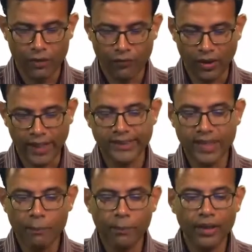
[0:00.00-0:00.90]
For
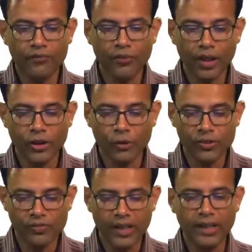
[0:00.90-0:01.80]
example, if you assume
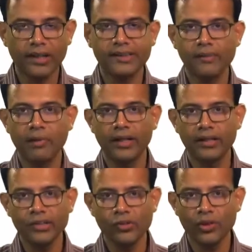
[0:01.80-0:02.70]
spherical
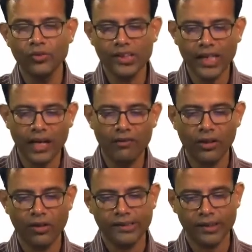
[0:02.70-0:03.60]
symmetry, so you say I will
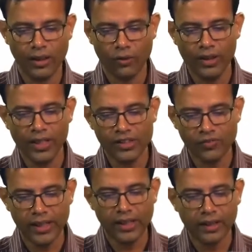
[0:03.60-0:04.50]
consider only a
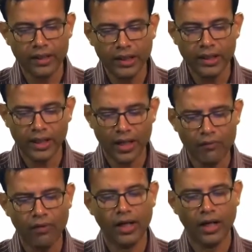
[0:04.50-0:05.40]
spherical region
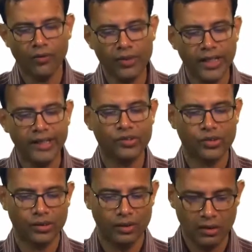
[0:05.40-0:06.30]
and work out
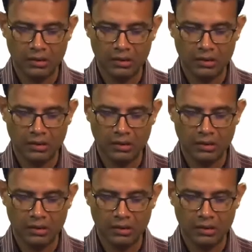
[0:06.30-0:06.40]
its